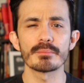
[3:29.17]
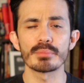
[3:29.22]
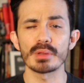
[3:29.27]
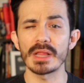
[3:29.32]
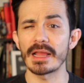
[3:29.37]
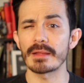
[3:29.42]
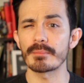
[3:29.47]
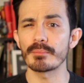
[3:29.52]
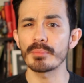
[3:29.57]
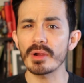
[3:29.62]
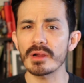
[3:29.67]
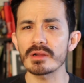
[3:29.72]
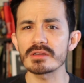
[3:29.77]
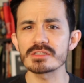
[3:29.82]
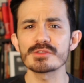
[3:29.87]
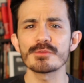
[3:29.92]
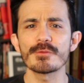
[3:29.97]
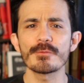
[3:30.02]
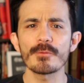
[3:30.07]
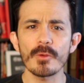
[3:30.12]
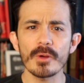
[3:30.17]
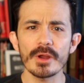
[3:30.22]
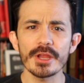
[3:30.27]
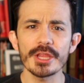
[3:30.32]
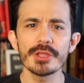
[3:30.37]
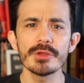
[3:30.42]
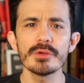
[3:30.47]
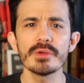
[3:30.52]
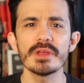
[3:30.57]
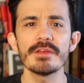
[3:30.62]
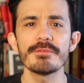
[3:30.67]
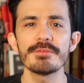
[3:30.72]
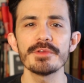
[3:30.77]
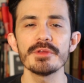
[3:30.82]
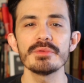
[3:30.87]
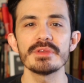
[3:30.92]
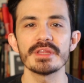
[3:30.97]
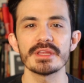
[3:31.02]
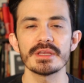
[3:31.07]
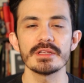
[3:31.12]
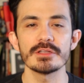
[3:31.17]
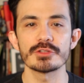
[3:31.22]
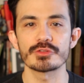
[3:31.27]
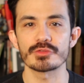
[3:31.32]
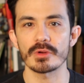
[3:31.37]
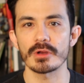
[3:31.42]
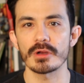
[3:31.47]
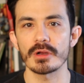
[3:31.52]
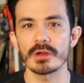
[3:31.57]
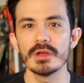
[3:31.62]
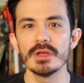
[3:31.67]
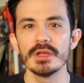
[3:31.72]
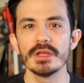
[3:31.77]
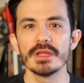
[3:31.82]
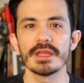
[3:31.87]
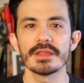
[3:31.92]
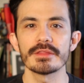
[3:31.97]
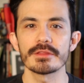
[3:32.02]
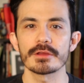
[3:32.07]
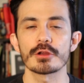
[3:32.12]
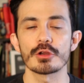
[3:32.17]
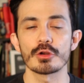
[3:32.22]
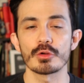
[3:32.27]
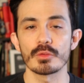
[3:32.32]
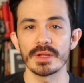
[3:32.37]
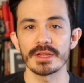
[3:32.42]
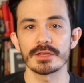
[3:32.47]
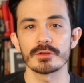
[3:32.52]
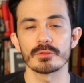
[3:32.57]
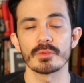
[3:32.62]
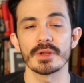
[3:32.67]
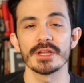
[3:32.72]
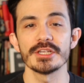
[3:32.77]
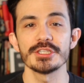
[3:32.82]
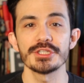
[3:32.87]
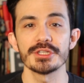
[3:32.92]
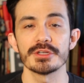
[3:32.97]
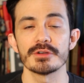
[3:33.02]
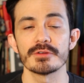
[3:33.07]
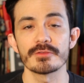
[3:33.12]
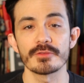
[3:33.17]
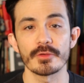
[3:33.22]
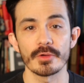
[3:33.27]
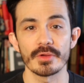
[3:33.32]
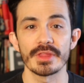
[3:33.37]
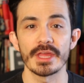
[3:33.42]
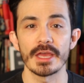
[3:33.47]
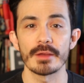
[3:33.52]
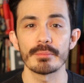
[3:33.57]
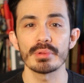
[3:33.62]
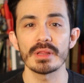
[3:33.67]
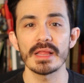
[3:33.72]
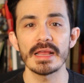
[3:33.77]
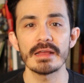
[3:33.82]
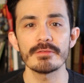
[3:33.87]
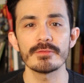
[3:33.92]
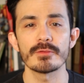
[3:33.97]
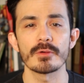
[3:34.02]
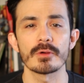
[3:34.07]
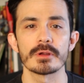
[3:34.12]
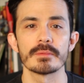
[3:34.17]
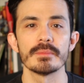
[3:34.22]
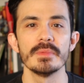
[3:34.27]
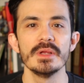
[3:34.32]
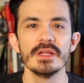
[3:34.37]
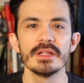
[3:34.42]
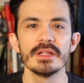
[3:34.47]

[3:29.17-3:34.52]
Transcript: the black bars for you if you didn't draw in the correct ratio for that platform.